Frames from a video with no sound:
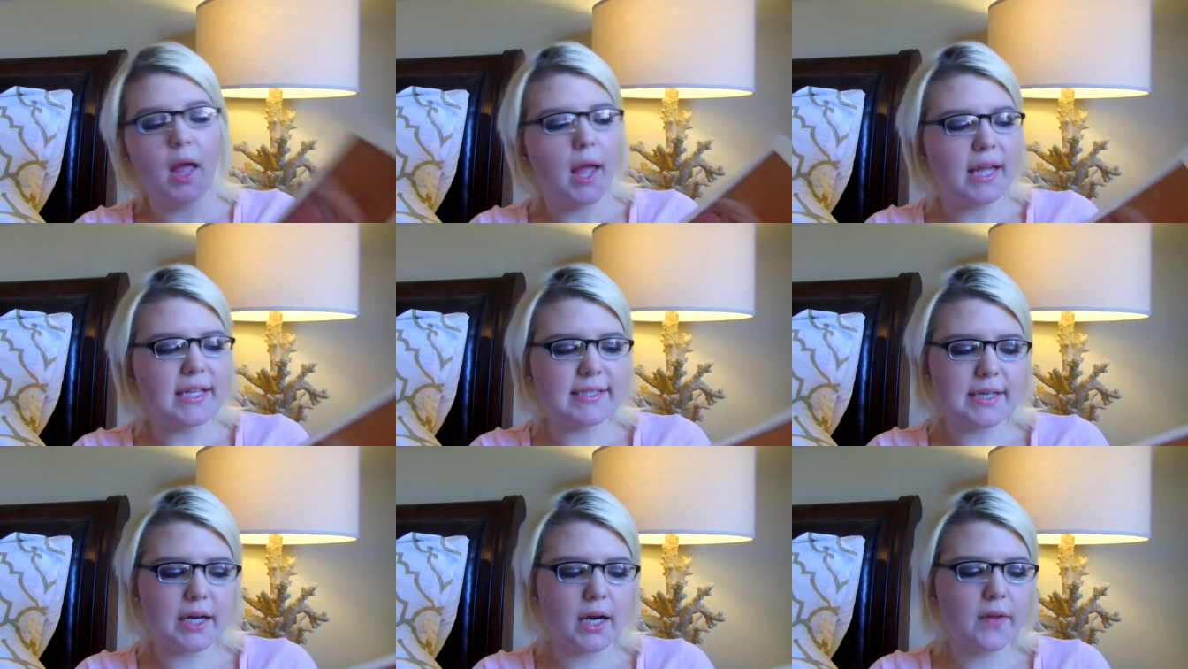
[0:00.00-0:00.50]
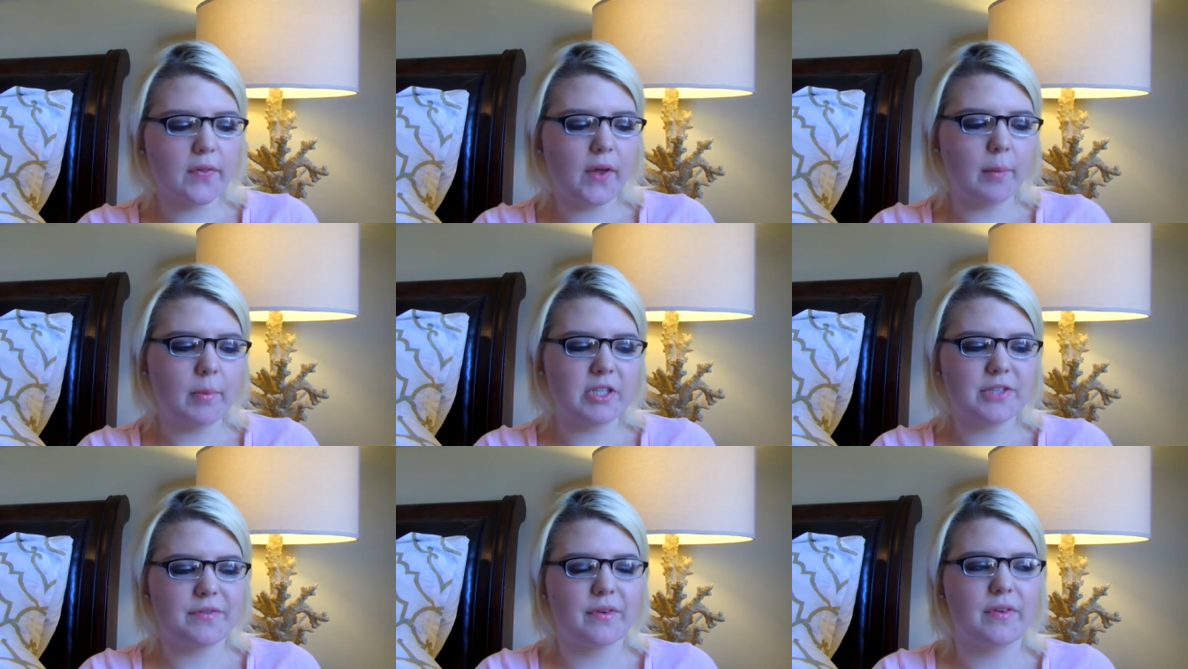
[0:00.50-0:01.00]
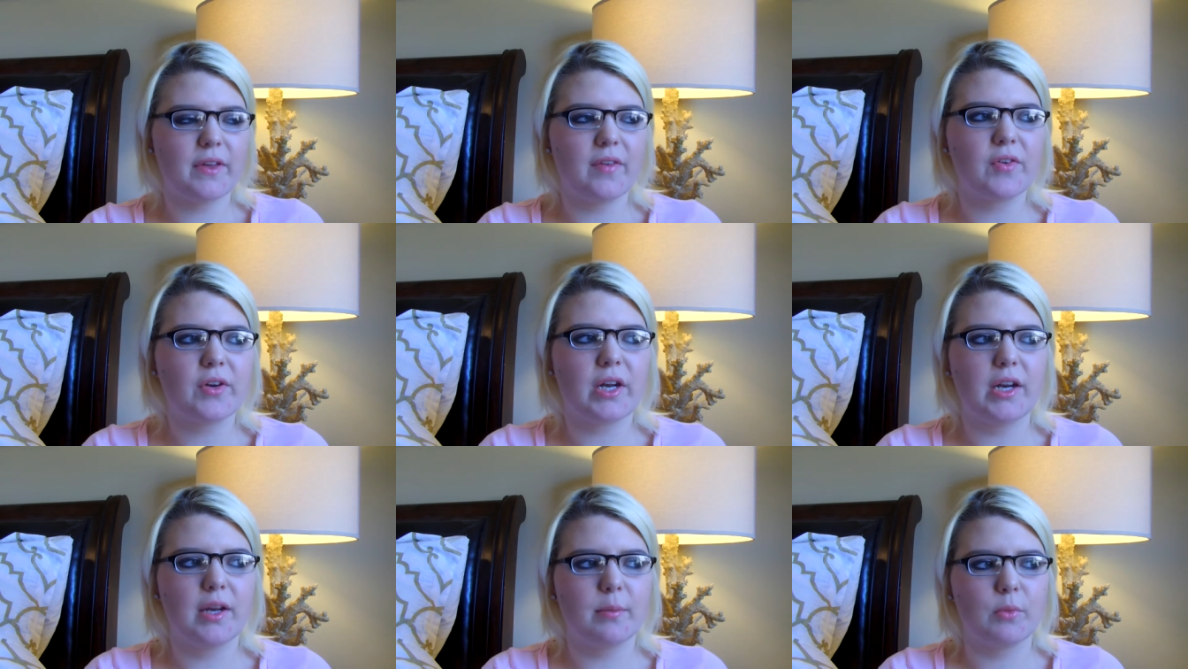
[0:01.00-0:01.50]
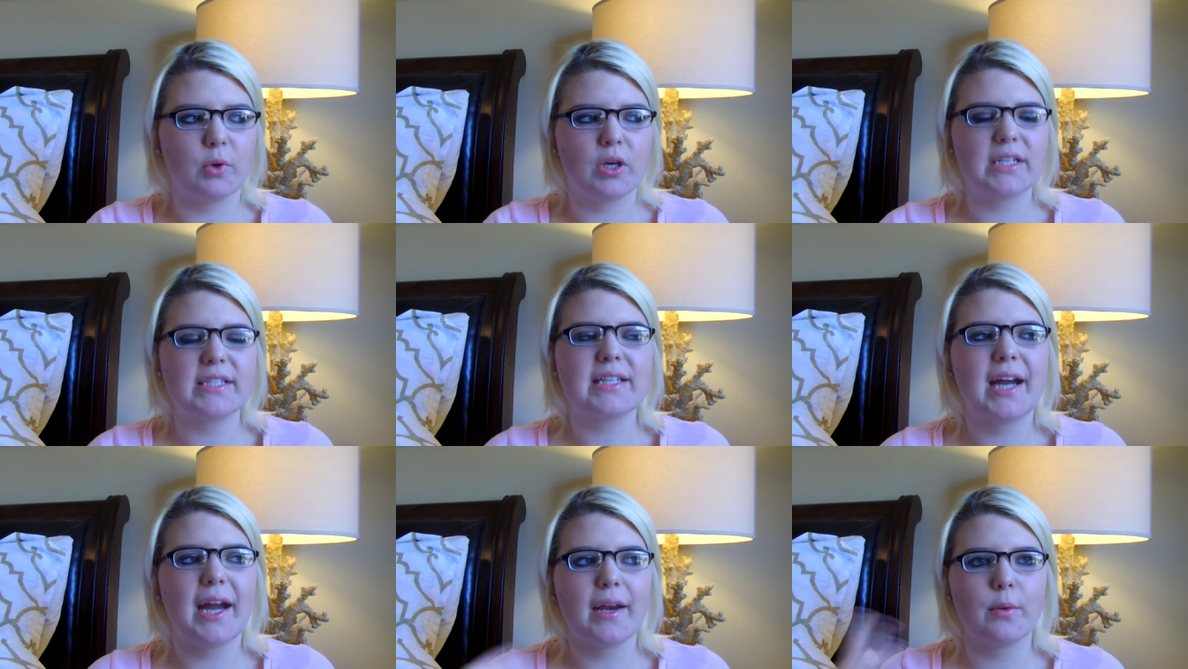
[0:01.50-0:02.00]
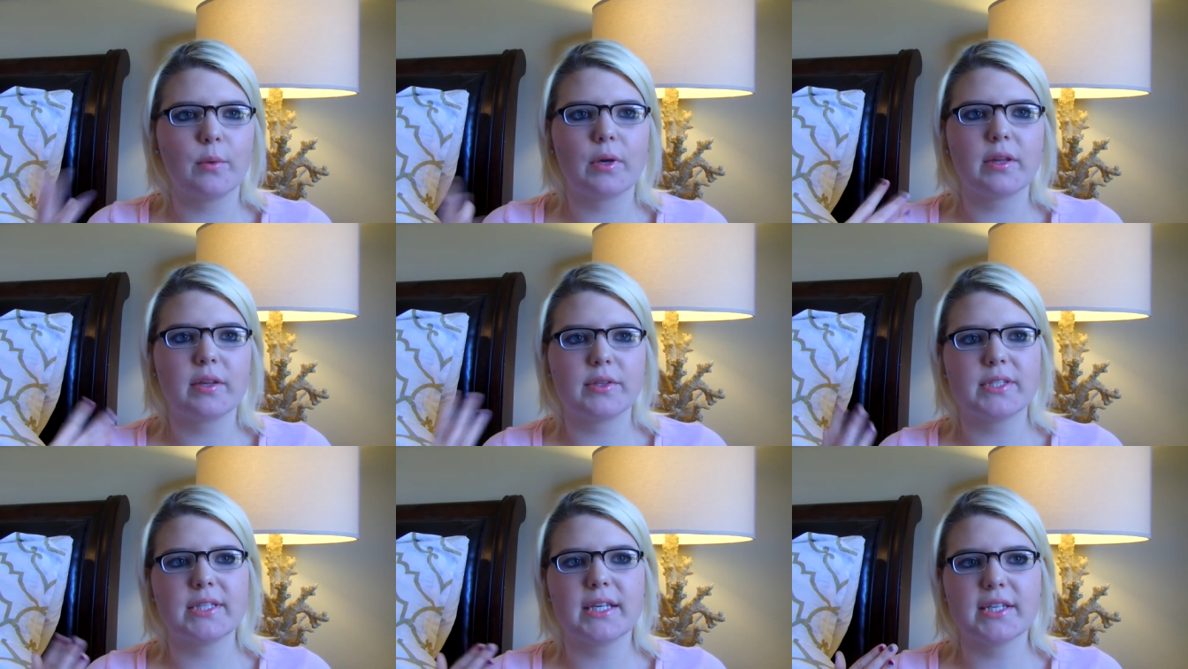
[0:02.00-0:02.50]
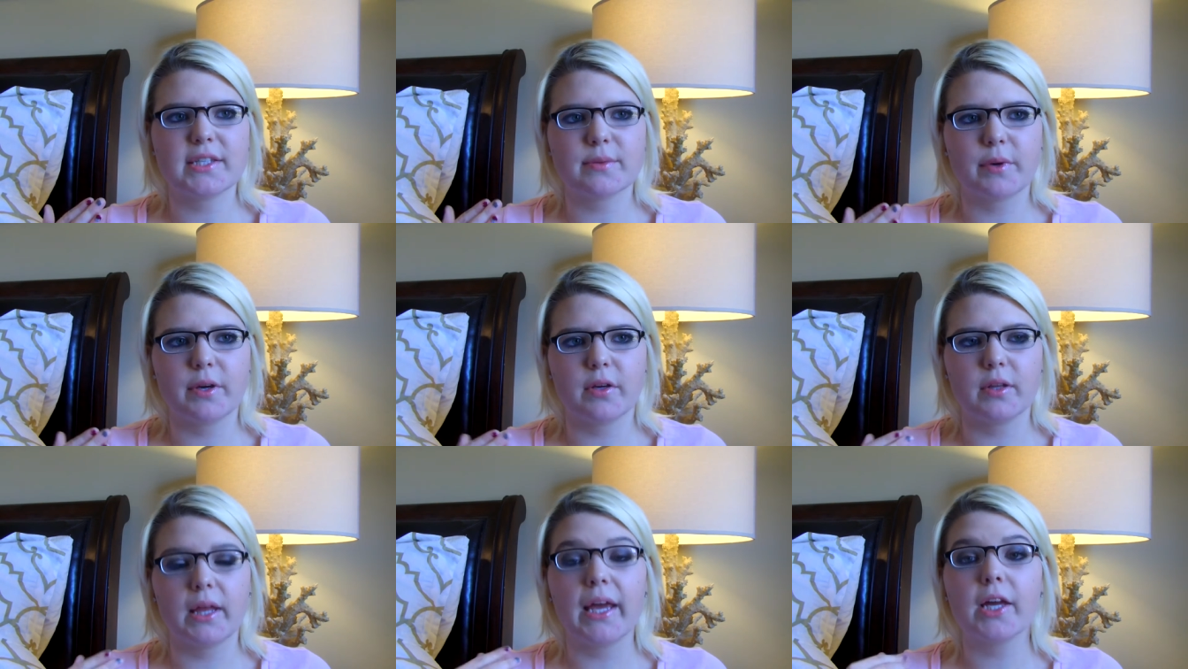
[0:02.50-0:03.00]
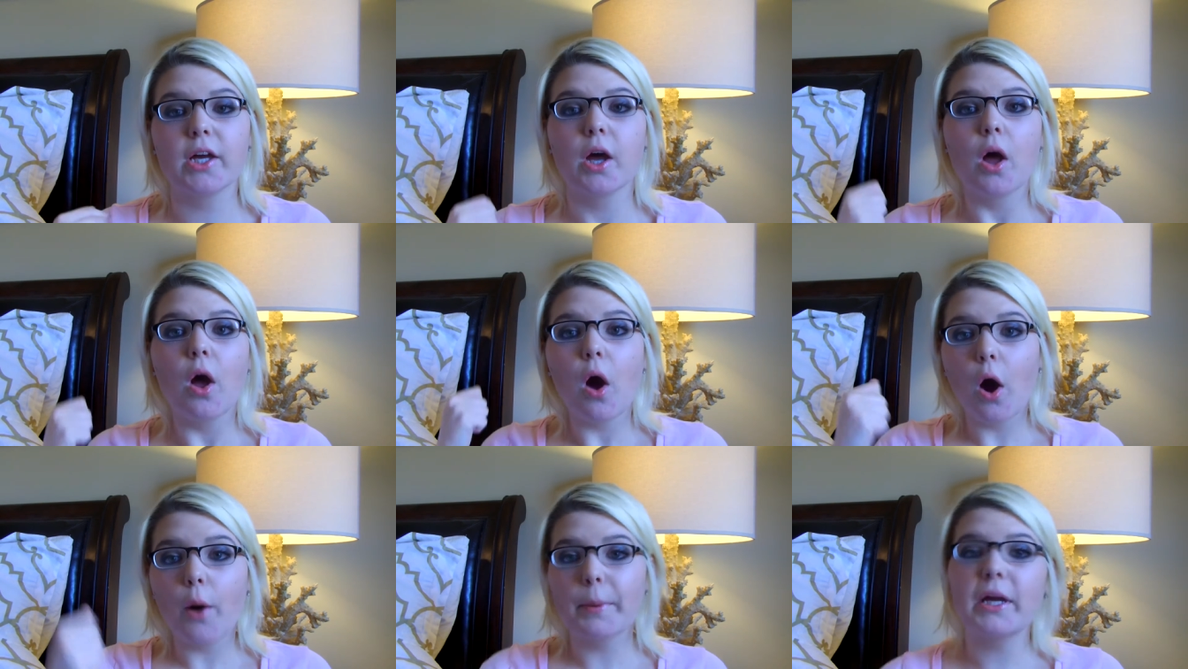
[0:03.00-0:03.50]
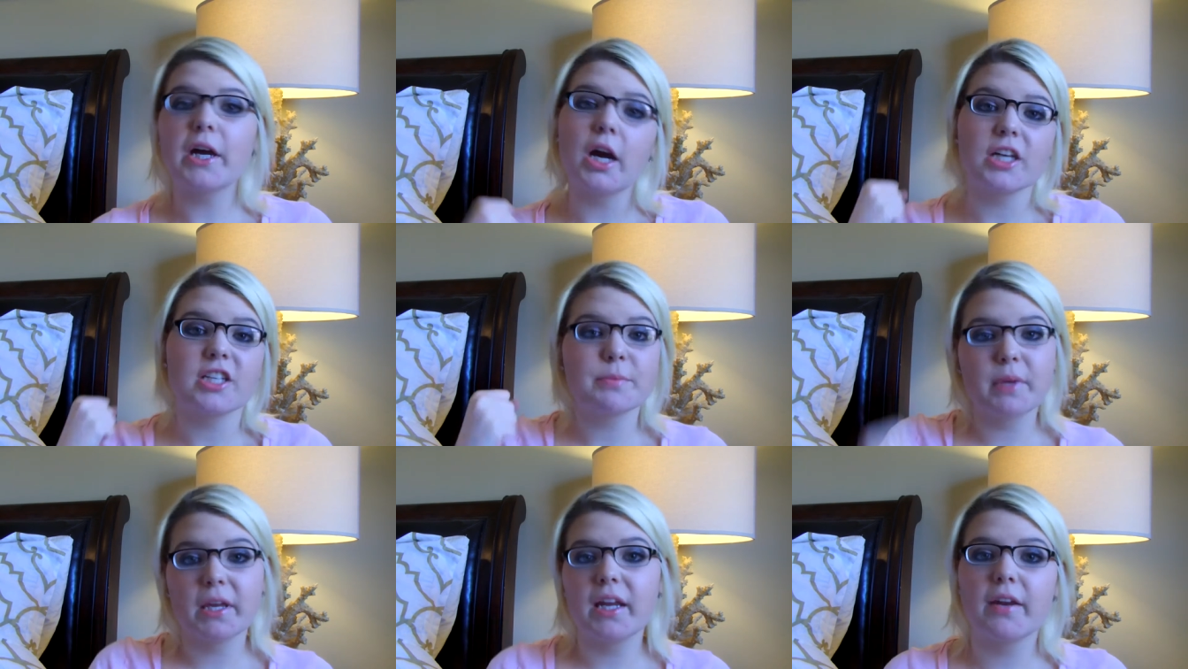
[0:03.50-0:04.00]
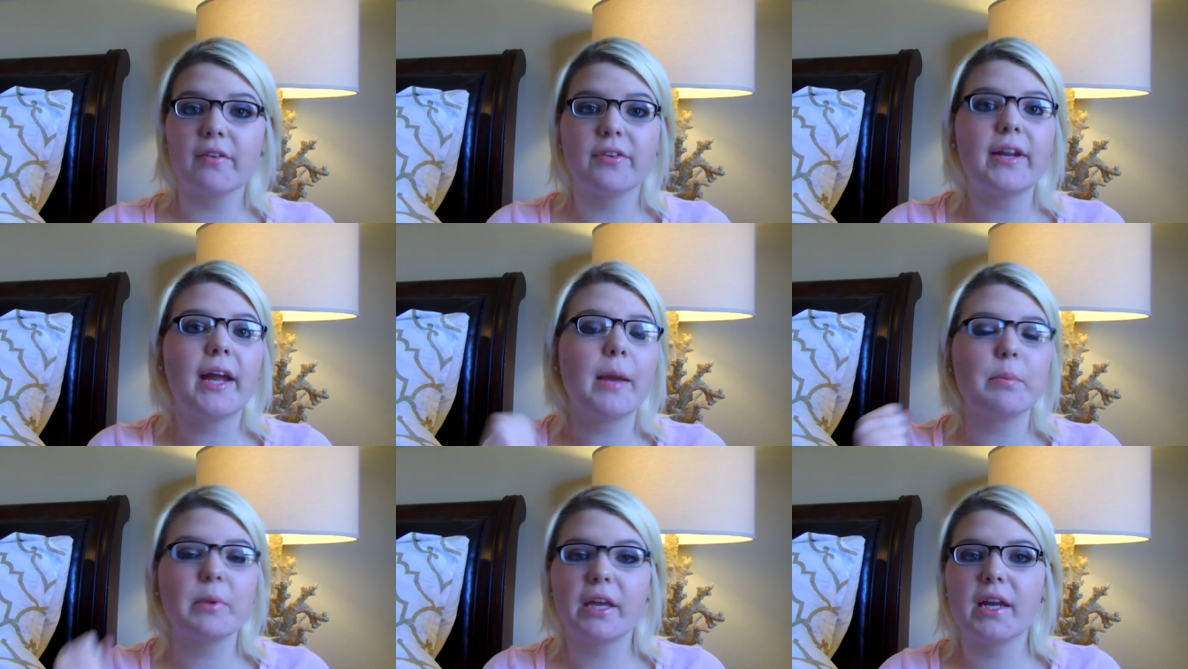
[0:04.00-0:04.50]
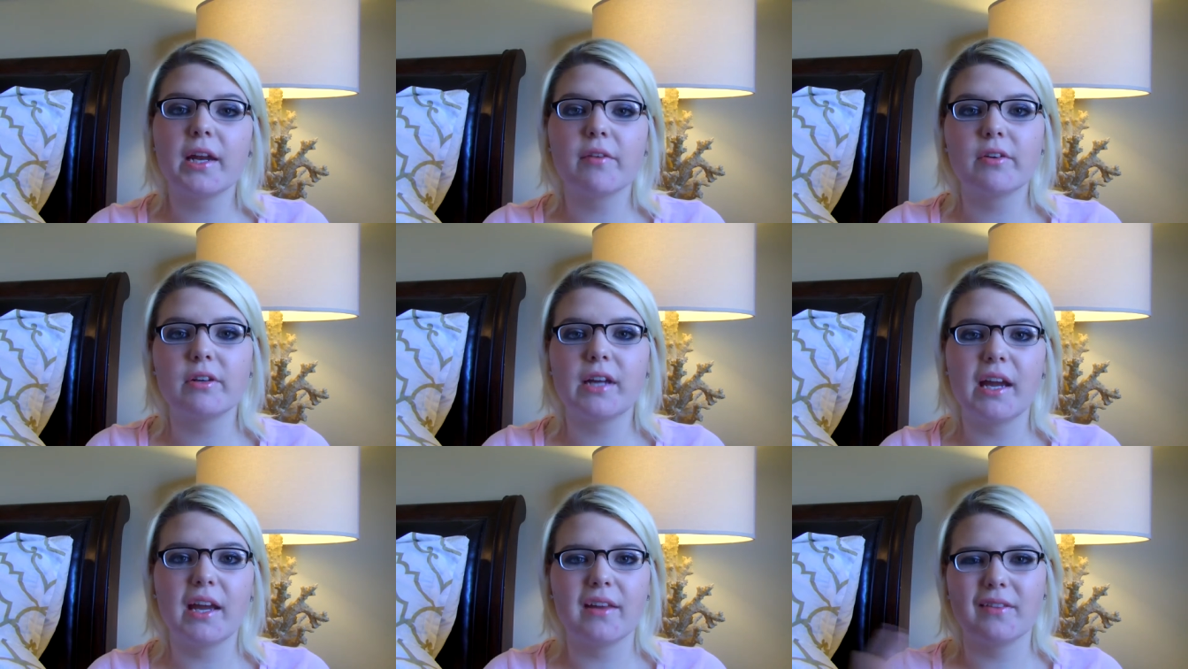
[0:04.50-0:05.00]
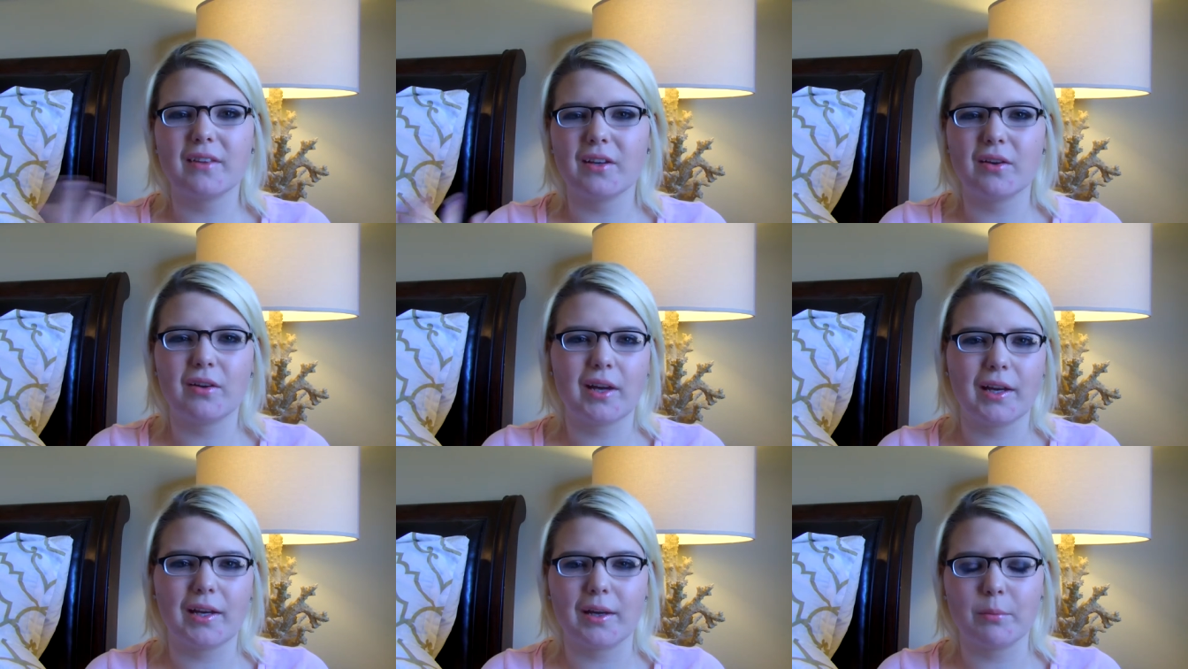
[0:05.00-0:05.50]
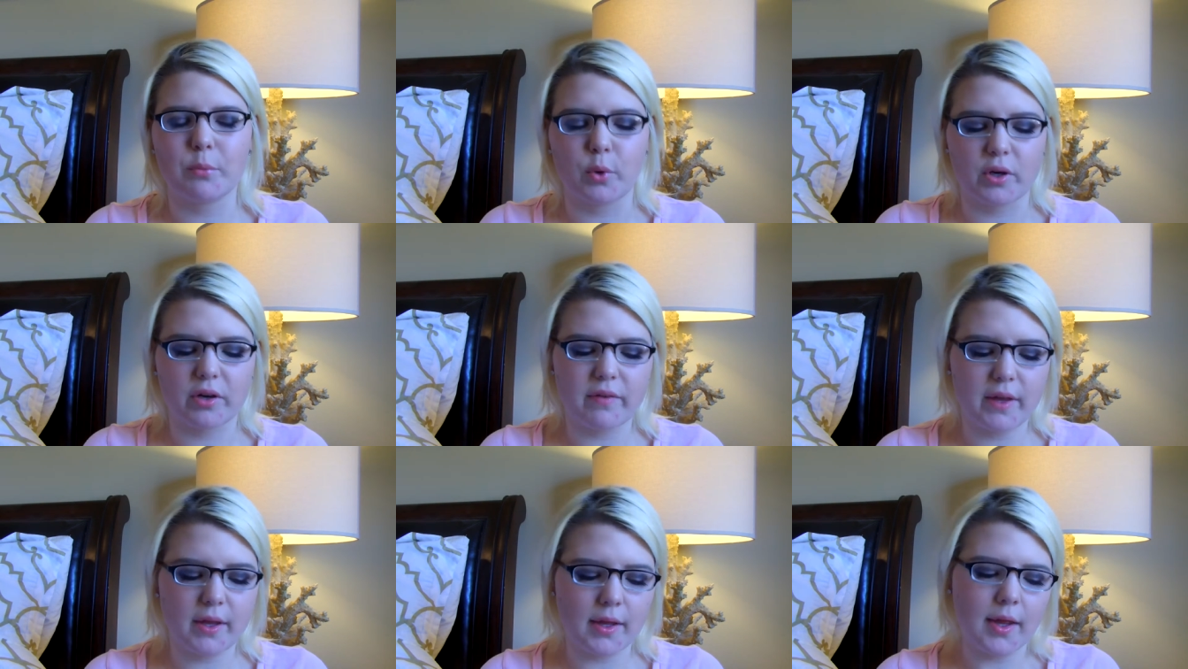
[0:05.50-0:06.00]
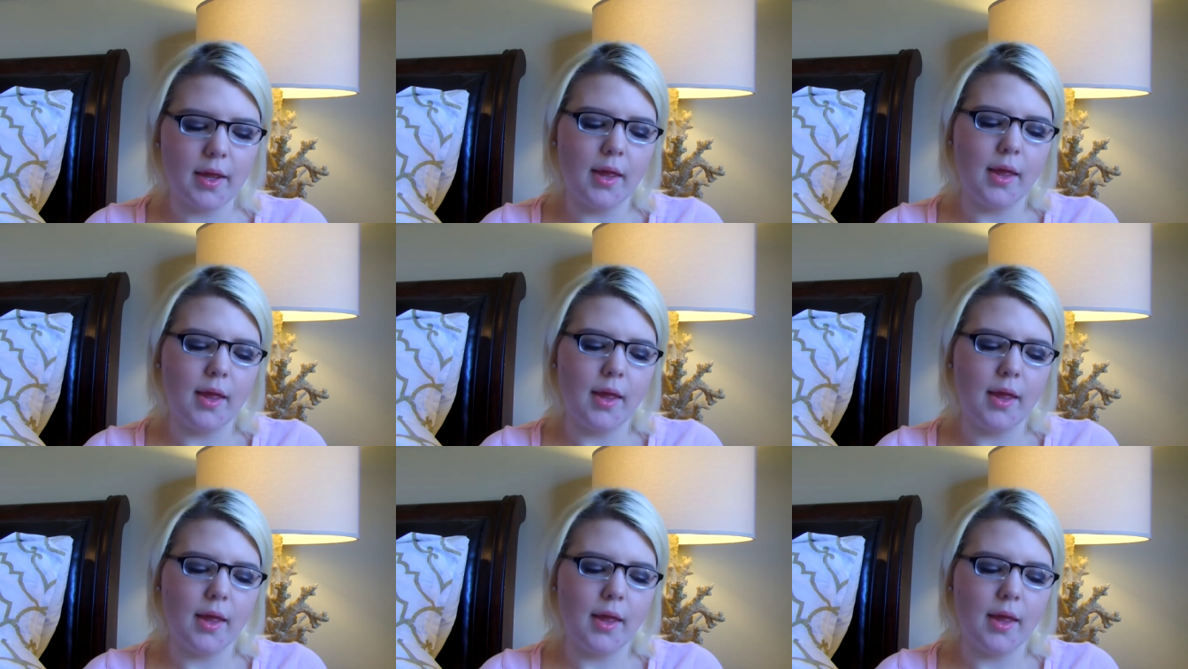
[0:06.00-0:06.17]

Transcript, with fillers: It's not that much of a favorite anymore. It's kind of one of those things where you're like, oh my gosh, play it every day, play it every day, and then you kind of get bored of it.